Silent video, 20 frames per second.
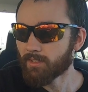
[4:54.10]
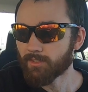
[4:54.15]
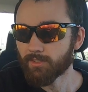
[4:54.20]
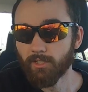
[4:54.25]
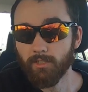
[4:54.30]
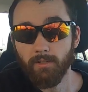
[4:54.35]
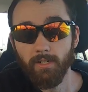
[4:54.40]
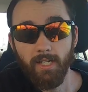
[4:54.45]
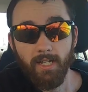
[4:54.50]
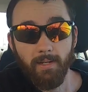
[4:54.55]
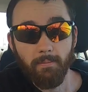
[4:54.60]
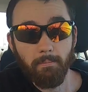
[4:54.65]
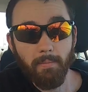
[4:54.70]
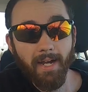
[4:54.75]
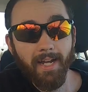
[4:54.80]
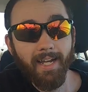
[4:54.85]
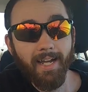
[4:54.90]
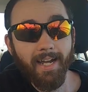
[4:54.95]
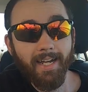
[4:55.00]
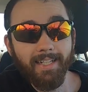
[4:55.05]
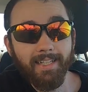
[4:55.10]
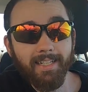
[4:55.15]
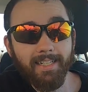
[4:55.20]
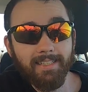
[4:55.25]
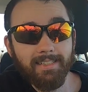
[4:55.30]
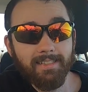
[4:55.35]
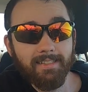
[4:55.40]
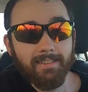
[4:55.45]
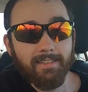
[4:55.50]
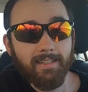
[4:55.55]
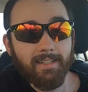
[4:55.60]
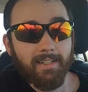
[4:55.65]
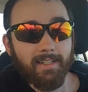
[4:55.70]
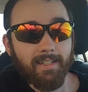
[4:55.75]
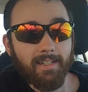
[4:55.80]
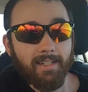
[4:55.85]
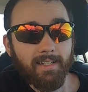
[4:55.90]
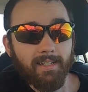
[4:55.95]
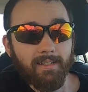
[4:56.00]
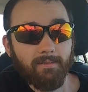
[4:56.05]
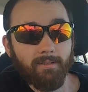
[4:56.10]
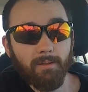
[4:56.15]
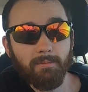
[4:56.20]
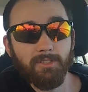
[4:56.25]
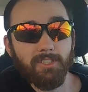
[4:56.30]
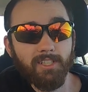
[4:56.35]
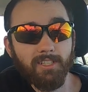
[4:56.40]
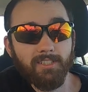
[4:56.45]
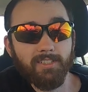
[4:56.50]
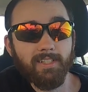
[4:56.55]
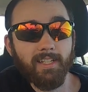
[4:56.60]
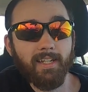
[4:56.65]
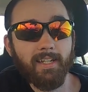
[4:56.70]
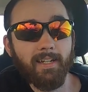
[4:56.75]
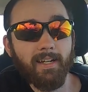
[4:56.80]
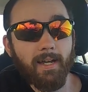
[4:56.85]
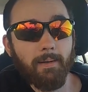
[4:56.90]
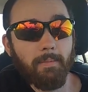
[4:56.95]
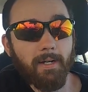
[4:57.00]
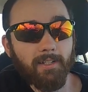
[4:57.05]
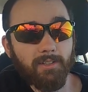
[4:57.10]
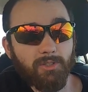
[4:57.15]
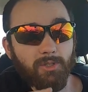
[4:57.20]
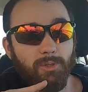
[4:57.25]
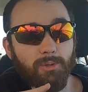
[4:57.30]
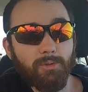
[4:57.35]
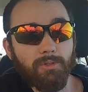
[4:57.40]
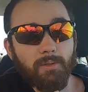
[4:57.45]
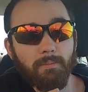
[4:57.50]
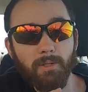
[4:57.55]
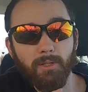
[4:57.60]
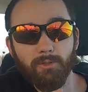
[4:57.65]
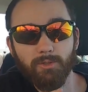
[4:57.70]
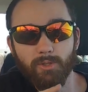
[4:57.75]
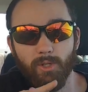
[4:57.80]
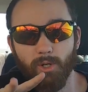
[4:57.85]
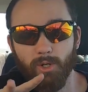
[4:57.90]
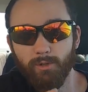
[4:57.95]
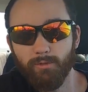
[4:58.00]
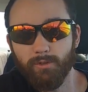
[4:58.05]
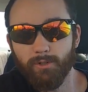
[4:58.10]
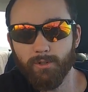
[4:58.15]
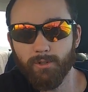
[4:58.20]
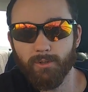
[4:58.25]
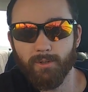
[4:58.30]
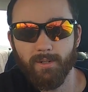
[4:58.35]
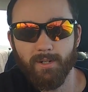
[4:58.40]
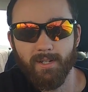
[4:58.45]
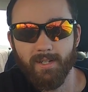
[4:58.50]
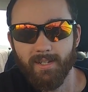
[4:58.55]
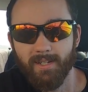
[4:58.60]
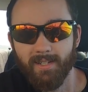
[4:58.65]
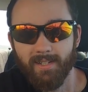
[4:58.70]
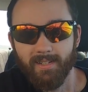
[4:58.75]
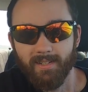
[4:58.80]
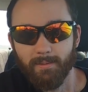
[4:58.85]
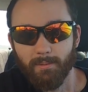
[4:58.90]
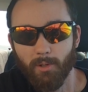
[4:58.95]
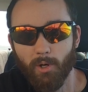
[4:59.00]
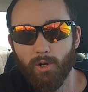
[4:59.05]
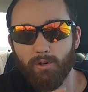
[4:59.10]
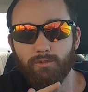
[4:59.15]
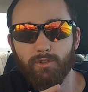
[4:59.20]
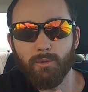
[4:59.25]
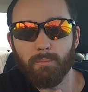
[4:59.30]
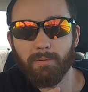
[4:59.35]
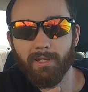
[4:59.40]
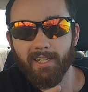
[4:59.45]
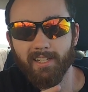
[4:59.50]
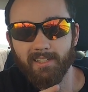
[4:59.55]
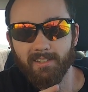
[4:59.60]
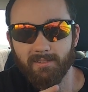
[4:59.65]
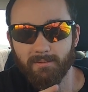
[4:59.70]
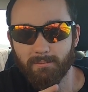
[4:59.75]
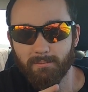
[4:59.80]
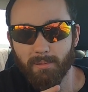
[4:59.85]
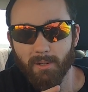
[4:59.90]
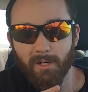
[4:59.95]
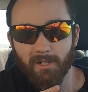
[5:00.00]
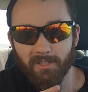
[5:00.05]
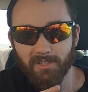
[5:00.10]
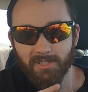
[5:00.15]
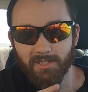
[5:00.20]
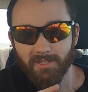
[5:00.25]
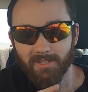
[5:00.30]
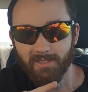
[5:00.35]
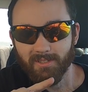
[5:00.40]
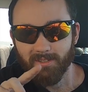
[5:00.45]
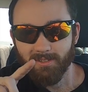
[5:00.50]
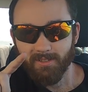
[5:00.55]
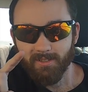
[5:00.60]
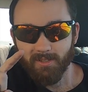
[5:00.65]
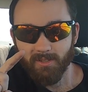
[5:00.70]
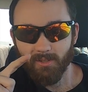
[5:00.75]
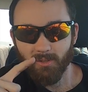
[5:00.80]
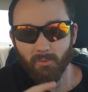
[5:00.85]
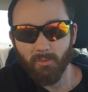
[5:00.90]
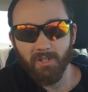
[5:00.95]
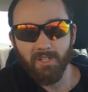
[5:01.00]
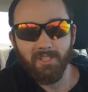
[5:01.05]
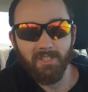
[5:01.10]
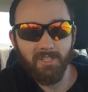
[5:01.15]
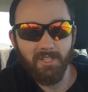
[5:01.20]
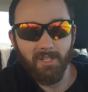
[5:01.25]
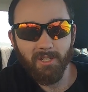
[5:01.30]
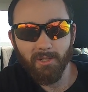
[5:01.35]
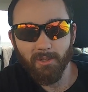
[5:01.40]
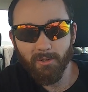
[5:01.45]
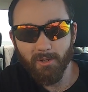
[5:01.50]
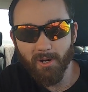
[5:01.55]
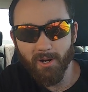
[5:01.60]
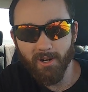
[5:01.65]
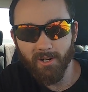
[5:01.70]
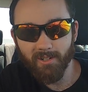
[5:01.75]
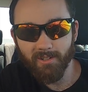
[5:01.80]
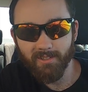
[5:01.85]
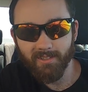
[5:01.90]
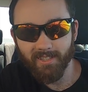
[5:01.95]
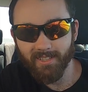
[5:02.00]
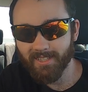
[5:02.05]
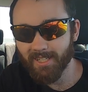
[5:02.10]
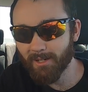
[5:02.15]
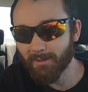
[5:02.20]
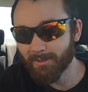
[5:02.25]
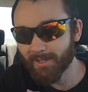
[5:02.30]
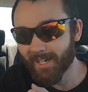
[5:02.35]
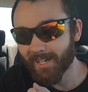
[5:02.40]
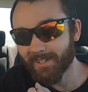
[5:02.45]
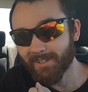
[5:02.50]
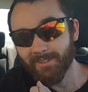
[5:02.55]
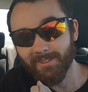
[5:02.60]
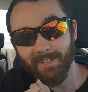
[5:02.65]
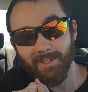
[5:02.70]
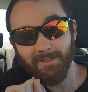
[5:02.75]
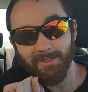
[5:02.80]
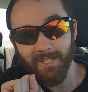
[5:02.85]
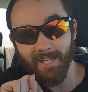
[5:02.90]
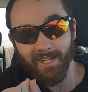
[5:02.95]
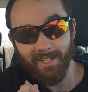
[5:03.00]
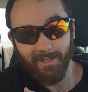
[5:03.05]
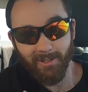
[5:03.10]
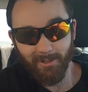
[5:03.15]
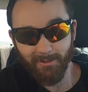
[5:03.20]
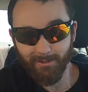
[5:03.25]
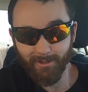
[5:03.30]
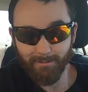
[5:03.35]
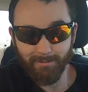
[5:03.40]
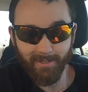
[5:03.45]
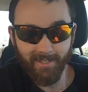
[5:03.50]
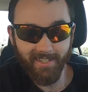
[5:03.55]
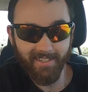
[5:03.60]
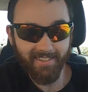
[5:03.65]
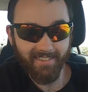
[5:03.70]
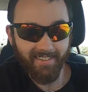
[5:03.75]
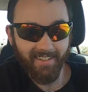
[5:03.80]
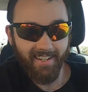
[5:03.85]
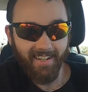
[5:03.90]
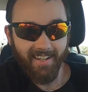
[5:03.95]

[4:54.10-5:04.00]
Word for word: So my highlights, well, I'm just gonna say, how about two of the most over overplayed parts. The one in the yellow car, like that was, I don't know, that was hell overplayed.